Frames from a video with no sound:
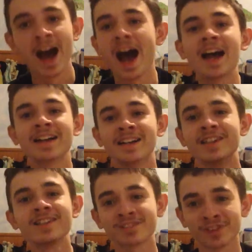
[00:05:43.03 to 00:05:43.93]
and
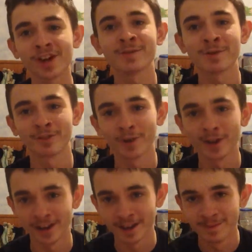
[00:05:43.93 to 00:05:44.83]
his father before
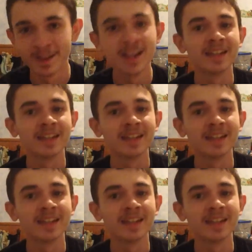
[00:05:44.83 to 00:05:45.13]
him.